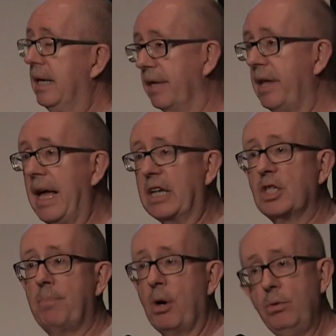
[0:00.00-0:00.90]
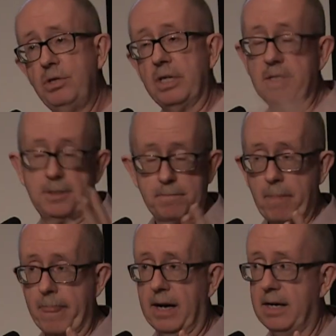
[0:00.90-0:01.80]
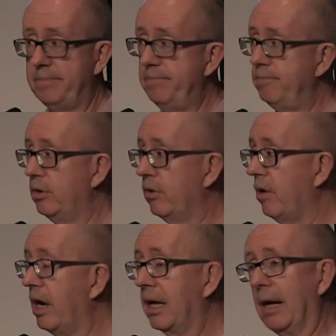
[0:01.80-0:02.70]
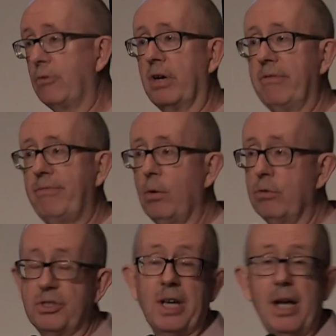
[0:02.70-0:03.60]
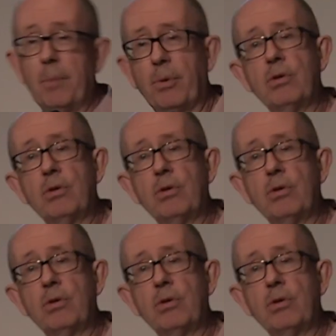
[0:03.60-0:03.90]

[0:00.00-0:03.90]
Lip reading: And that exposes your iCloud Drive folders, but